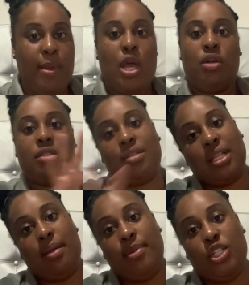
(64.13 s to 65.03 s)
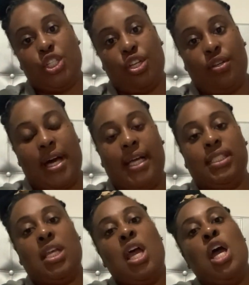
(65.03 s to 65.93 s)
So I was like, let me just show you guys.
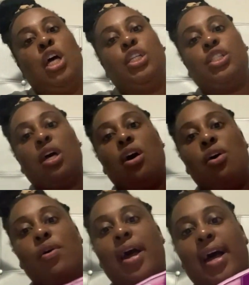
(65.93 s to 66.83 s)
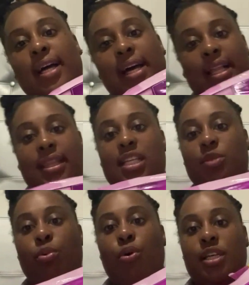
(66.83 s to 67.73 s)
So I got these
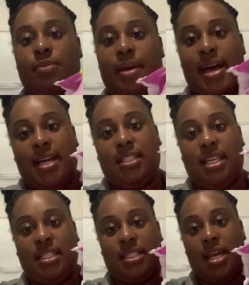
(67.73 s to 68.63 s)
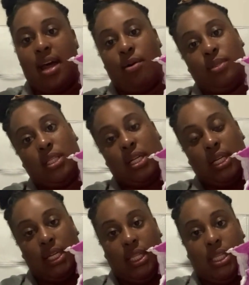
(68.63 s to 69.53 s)
poise pads. They said I was gonna
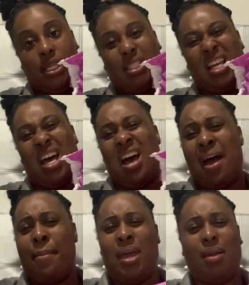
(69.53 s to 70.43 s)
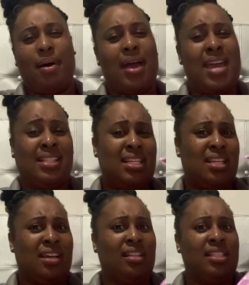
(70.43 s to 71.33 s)
need this. I paid about
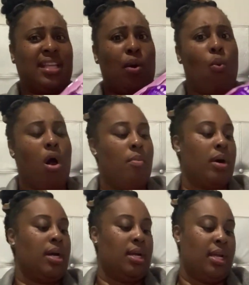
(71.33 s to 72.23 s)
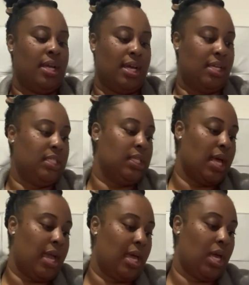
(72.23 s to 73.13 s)
$18 at Walmart. It has
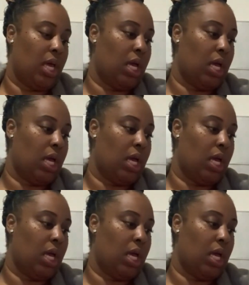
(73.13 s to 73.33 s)
like